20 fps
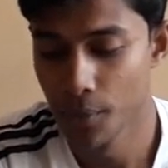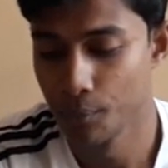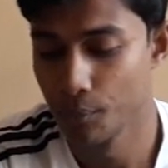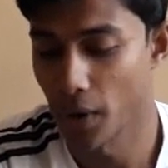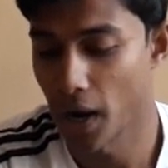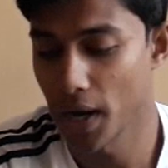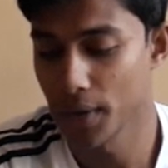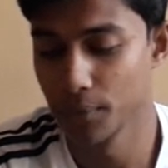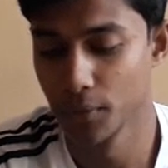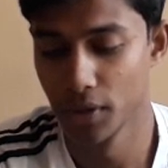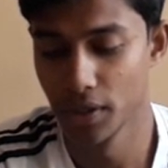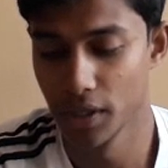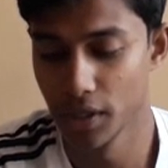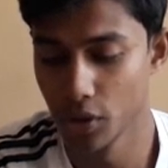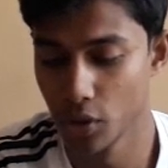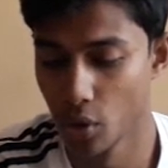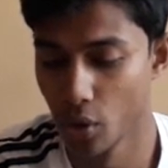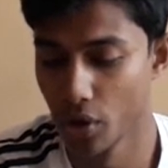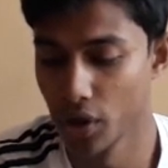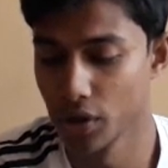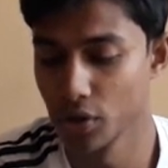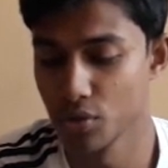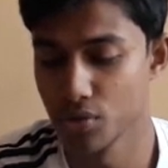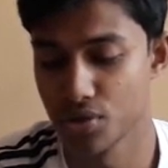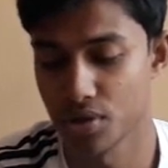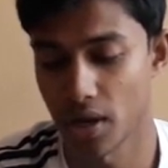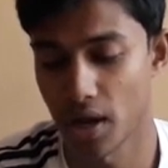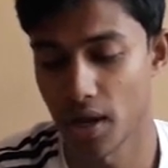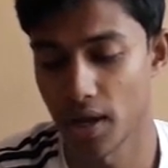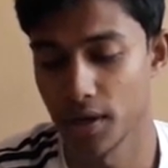Bayern Munich going to
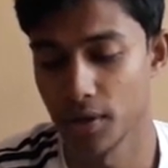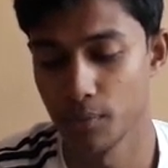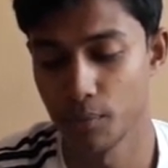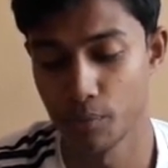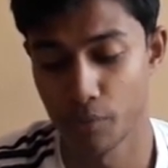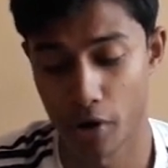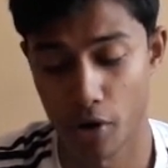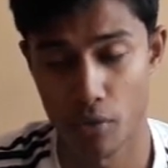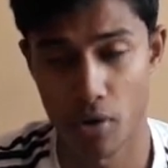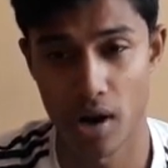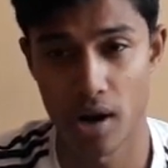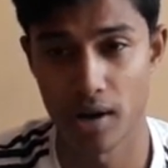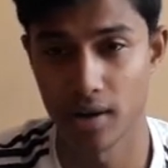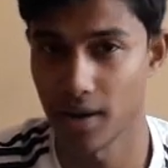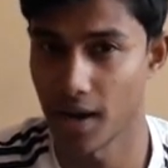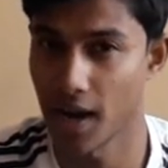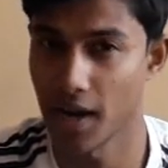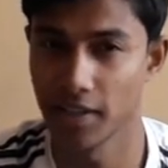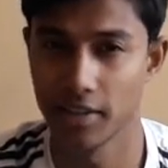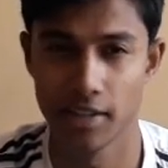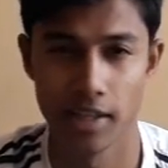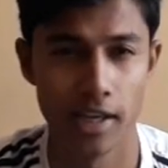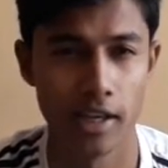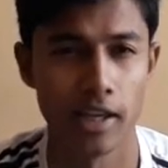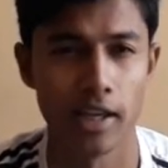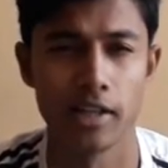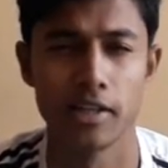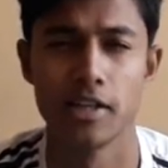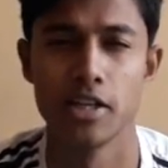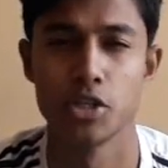sign Pavard. I
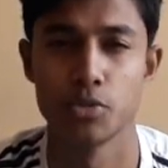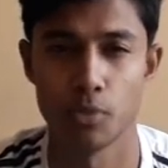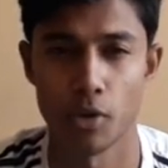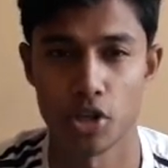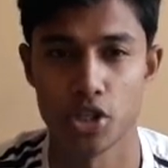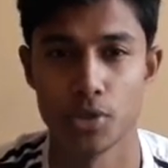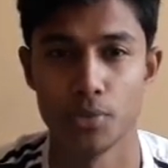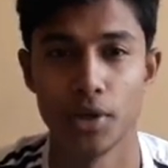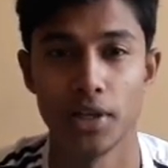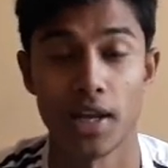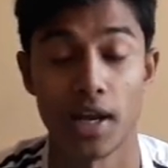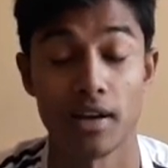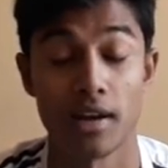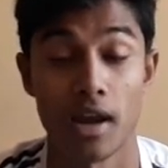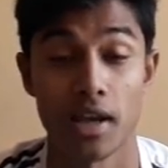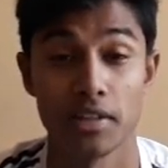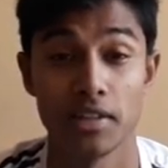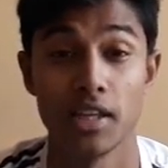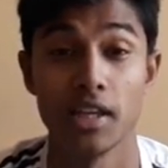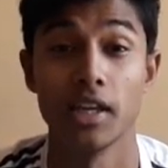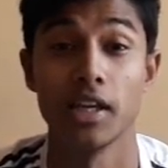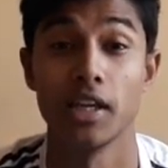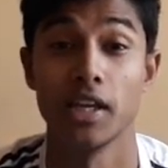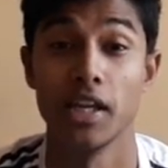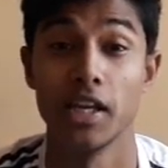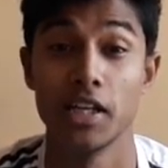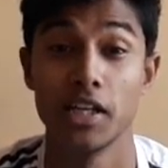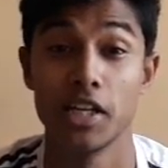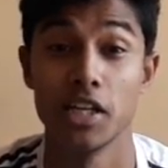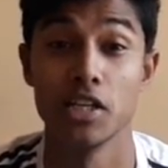think it is possible, and I think
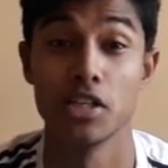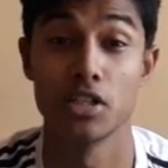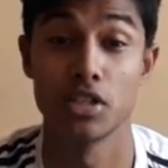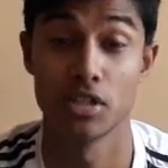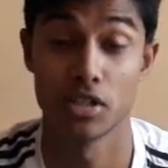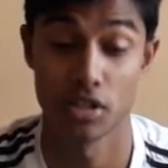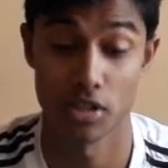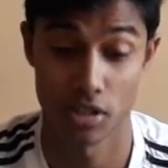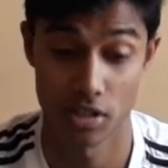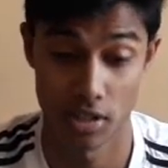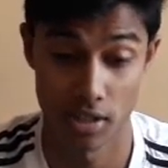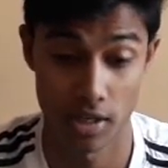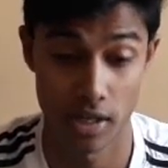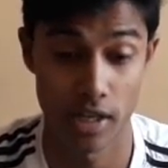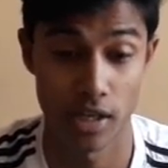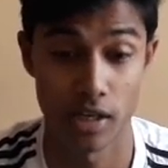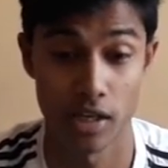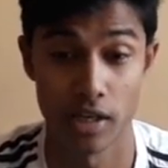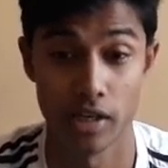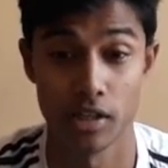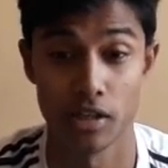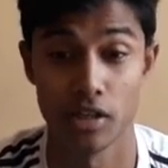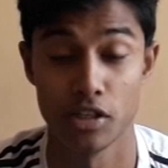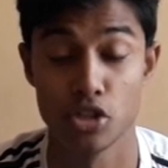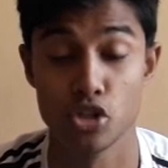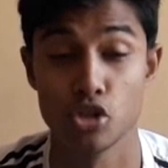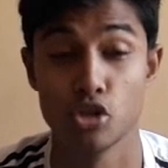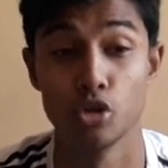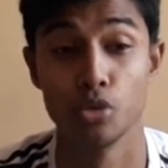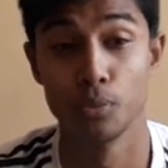it is it
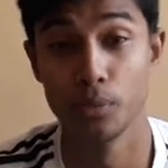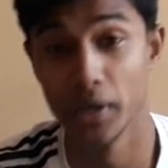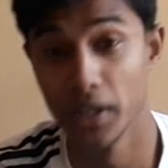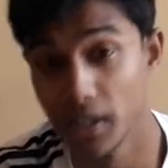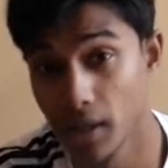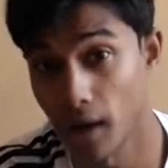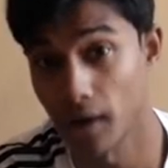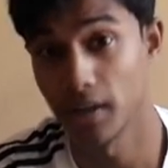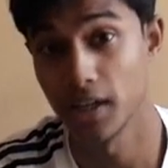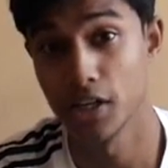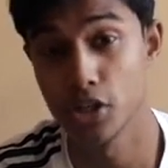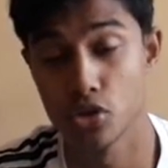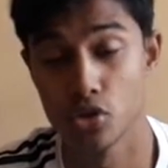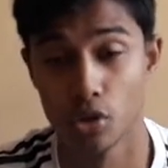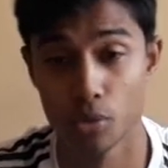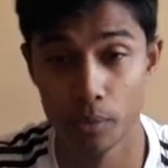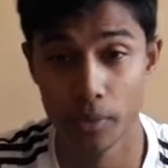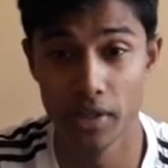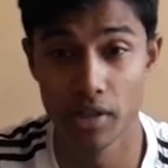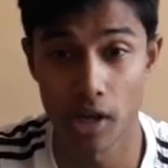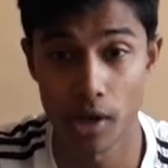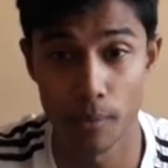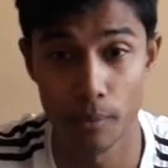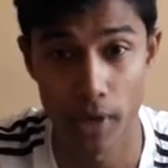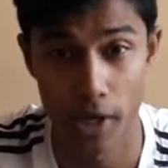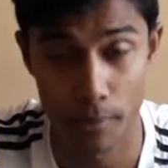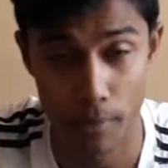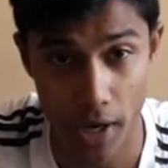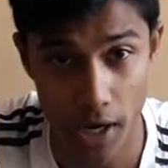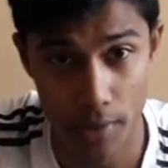should be done. It should be done
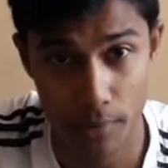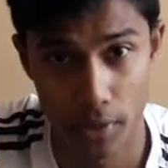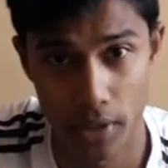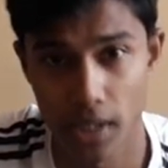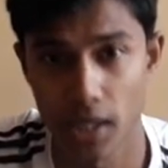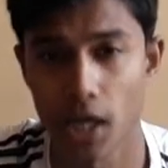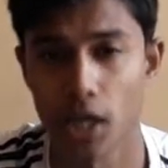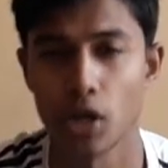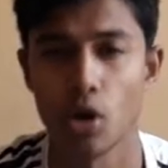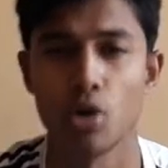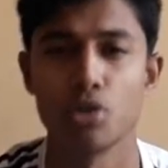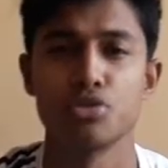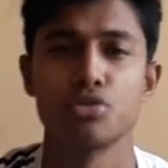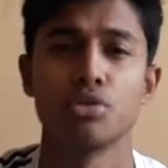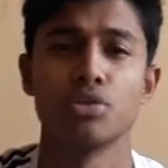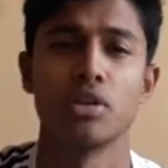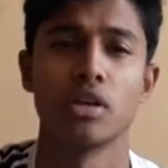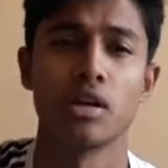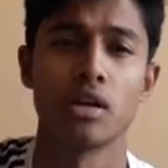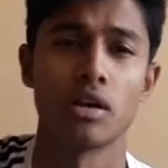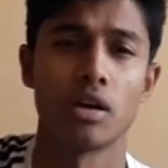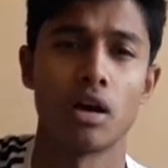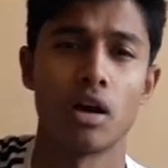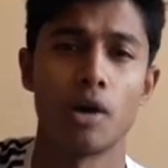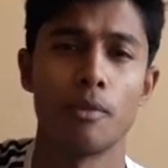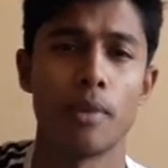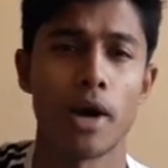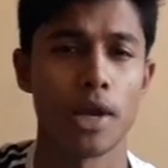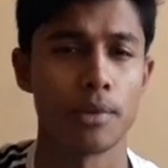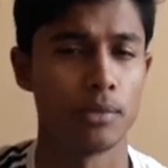by Bayern Munich, and also their
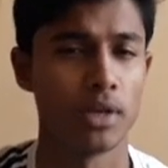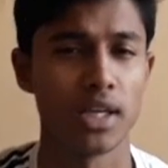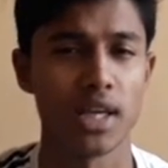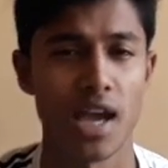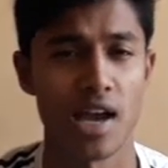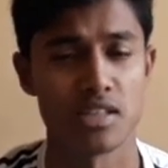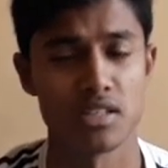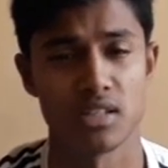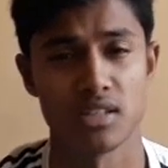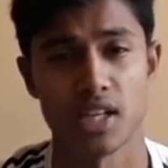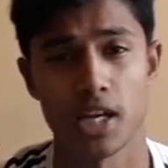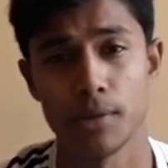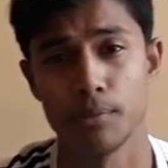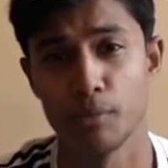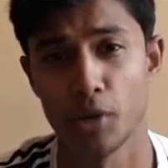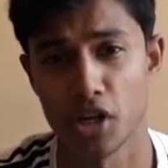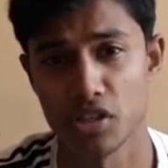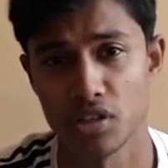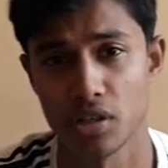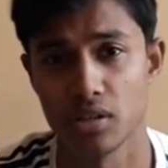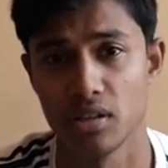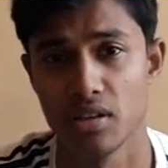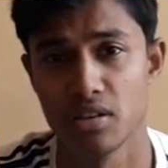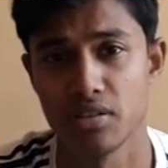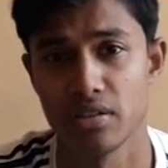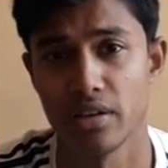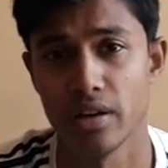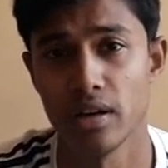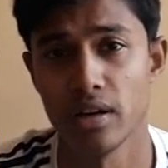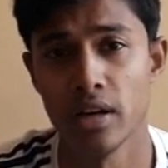Bayern Munich has a set budget
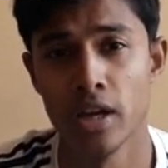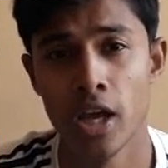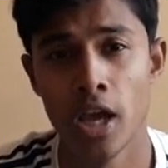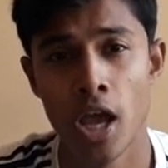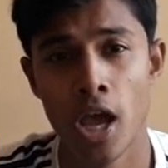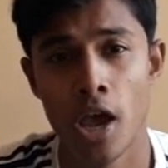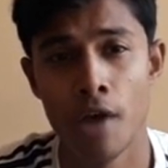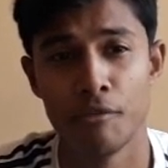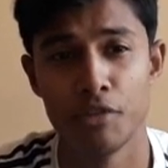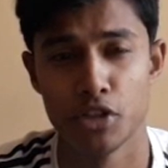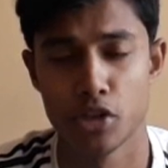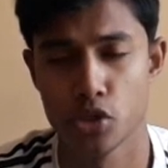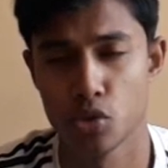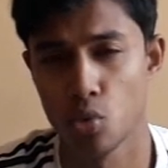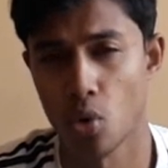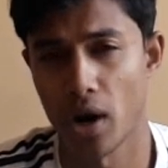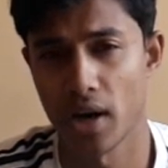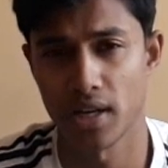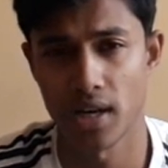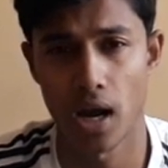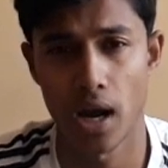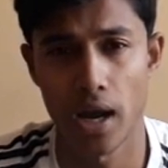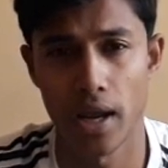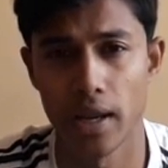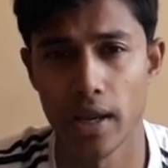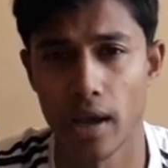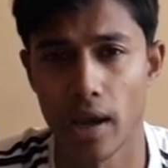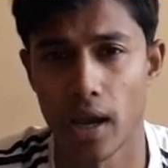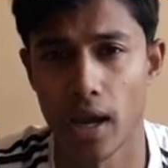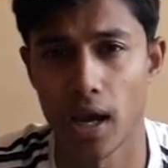this year, which is quite
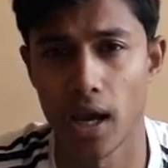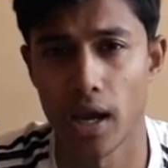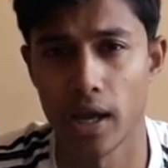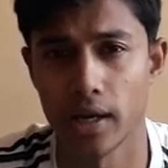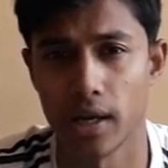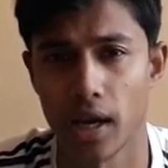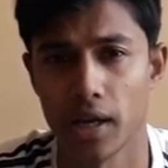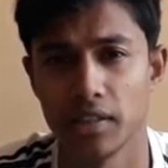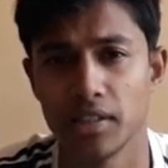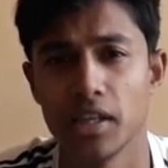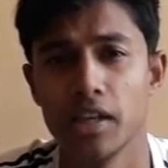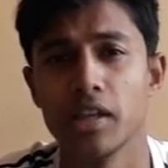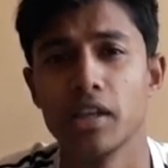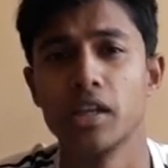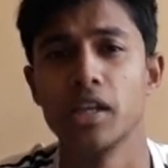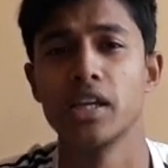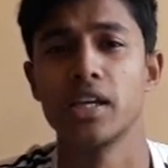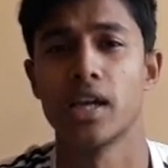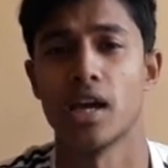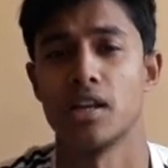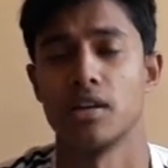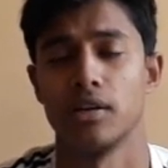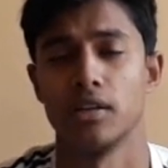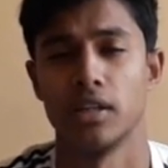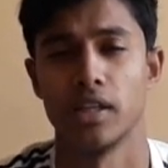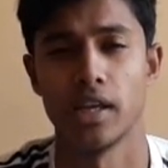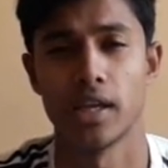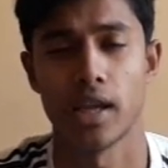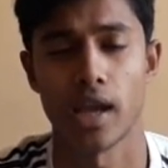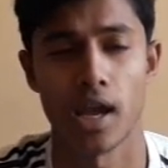high, and I think
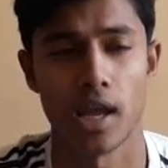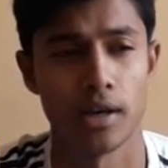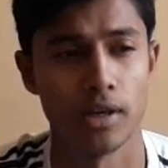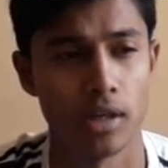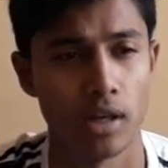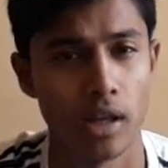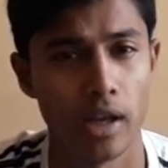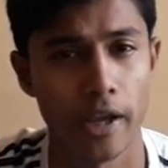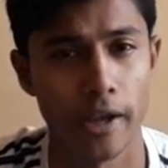they can